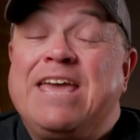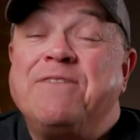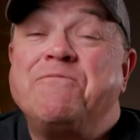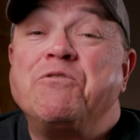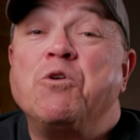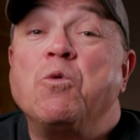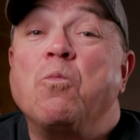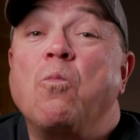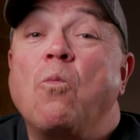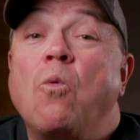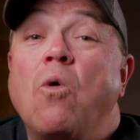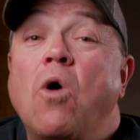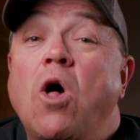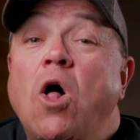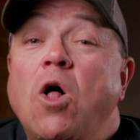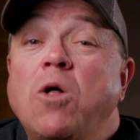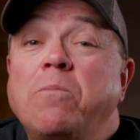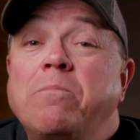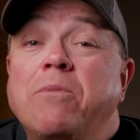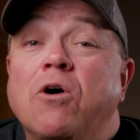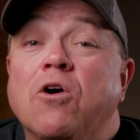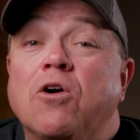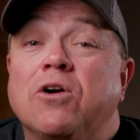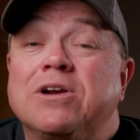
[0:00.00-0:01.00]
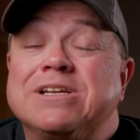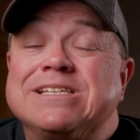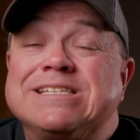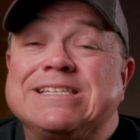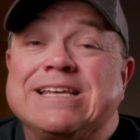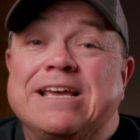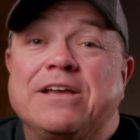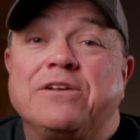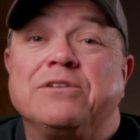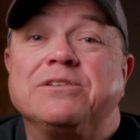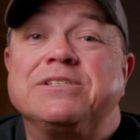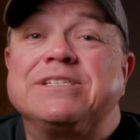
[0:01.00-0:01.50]
even Walmart
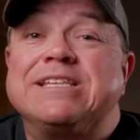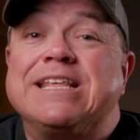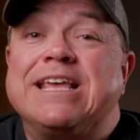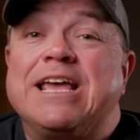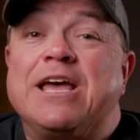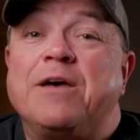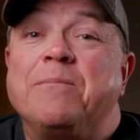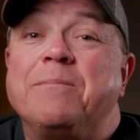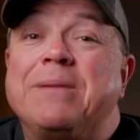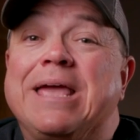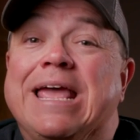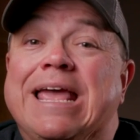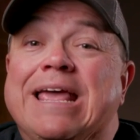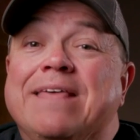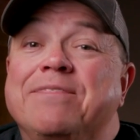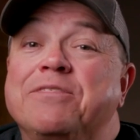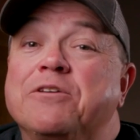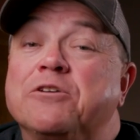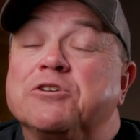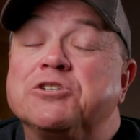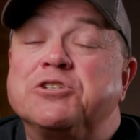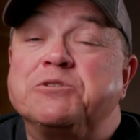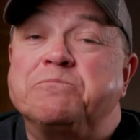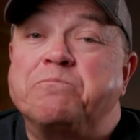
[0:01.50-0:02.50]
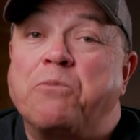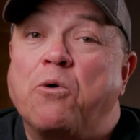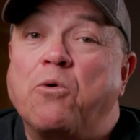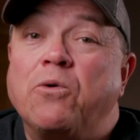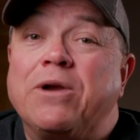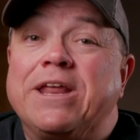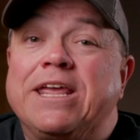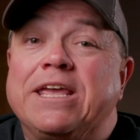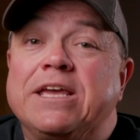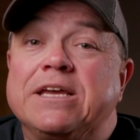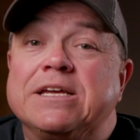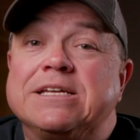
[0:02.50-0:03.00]
sells them in their
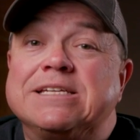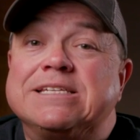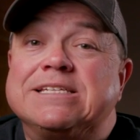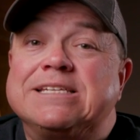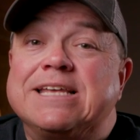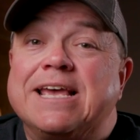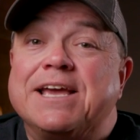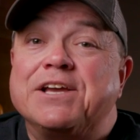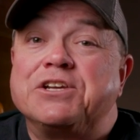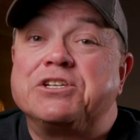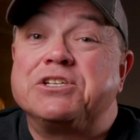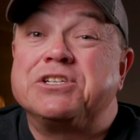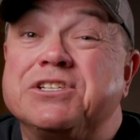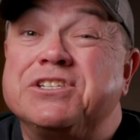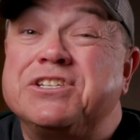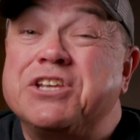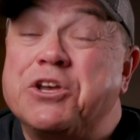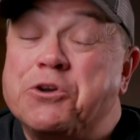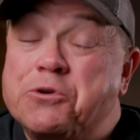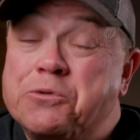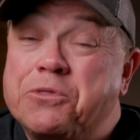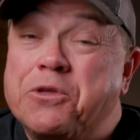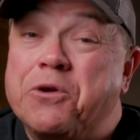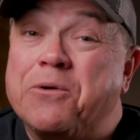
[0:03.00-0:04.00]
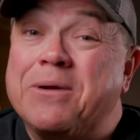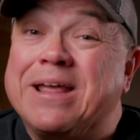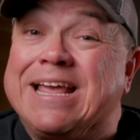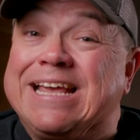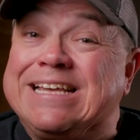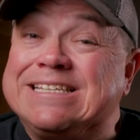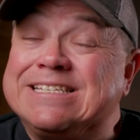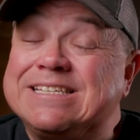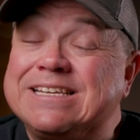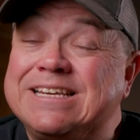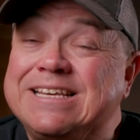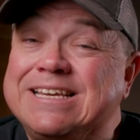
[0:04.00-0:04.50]
sporting goods section, so they're
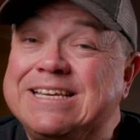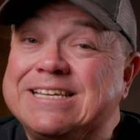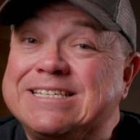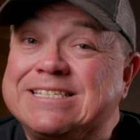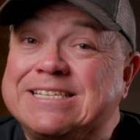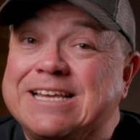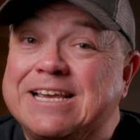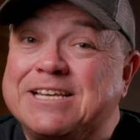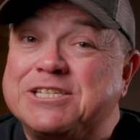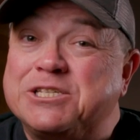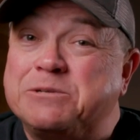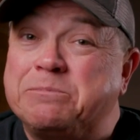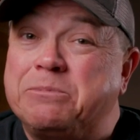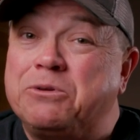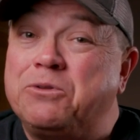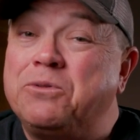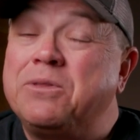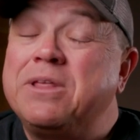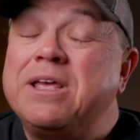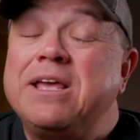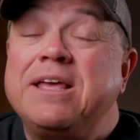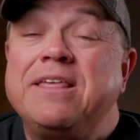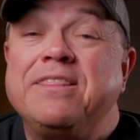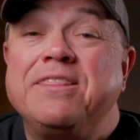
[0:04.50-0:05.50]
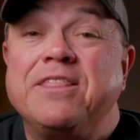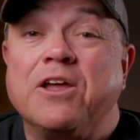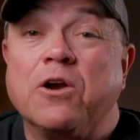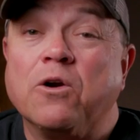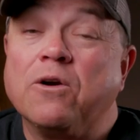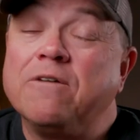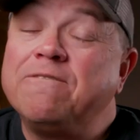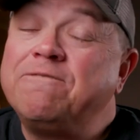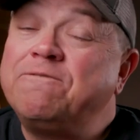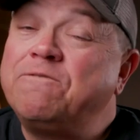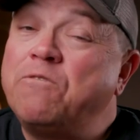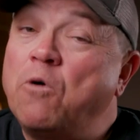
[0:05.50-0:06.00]
easily accessible,
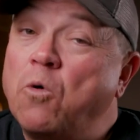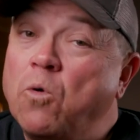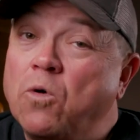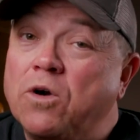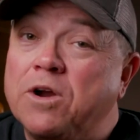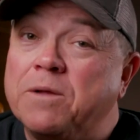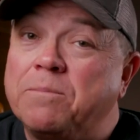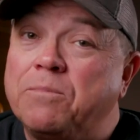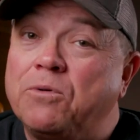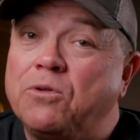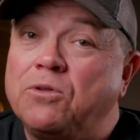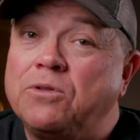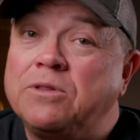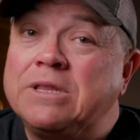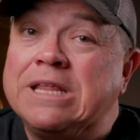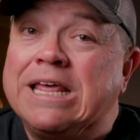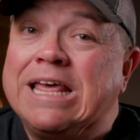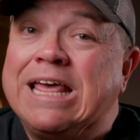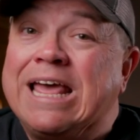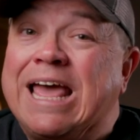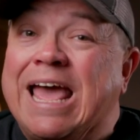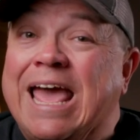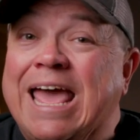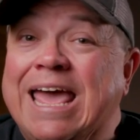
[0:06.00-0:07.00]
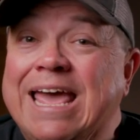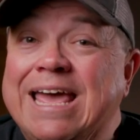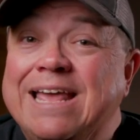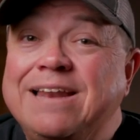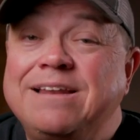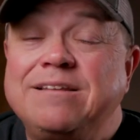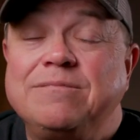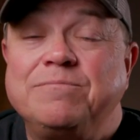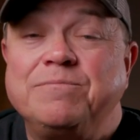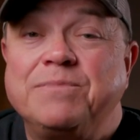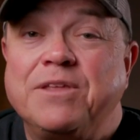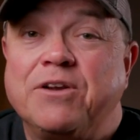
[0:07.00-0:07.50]
they're affordable,
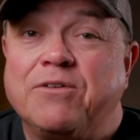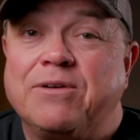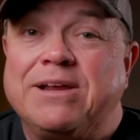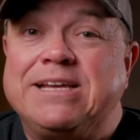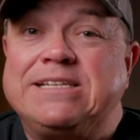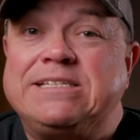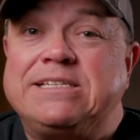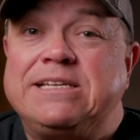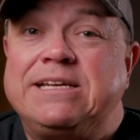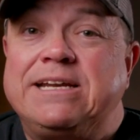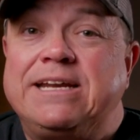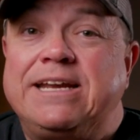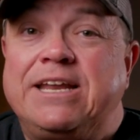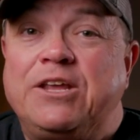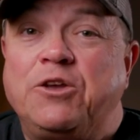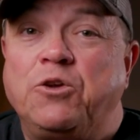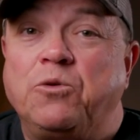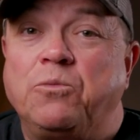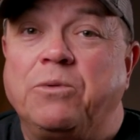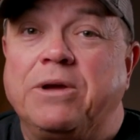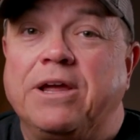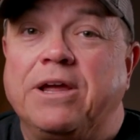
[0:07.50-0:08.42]
and they're easy to deal